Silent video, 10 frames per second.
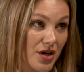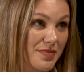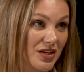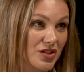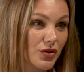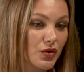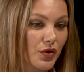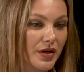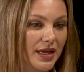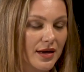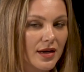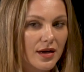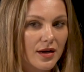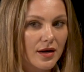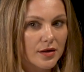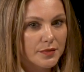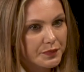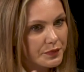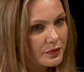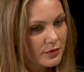Arabia is not only
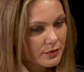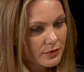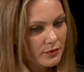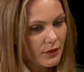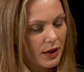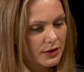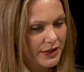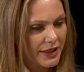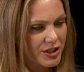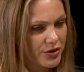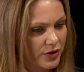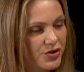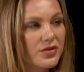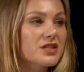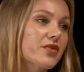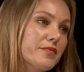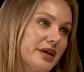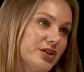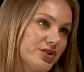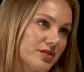the national
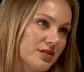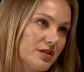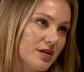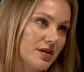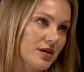transformation